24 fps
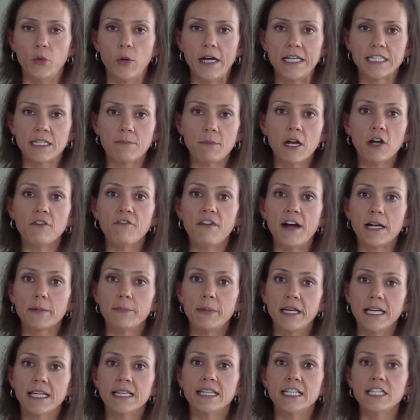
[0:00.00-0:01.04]
As a matter of fact,
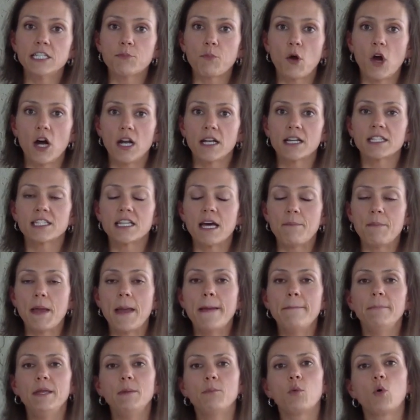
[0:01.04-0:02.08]
pick these products up
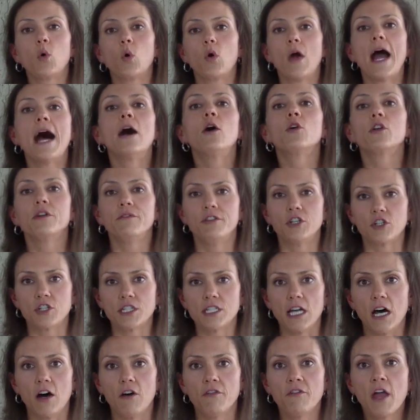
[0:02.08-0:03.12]
and be proud of
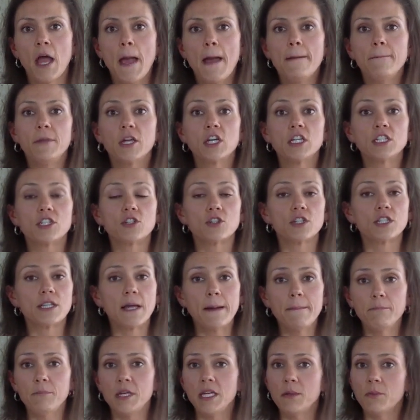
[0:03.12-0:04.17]
yourself, because there's
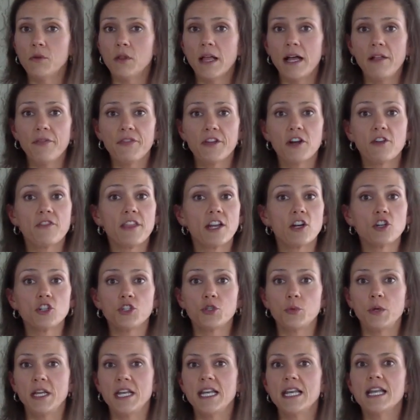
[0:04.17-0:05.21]
some people out there that are
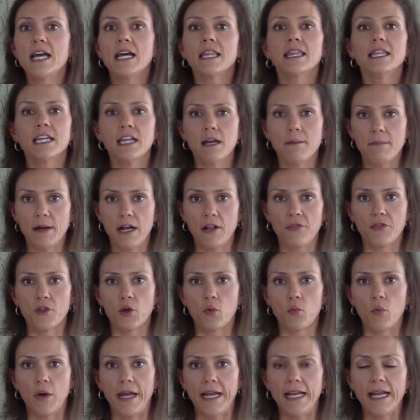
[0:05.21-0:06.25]
doing nothing about their
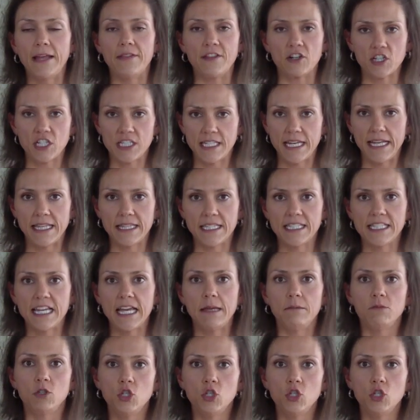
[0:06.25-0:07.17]
weight and they're staying the same.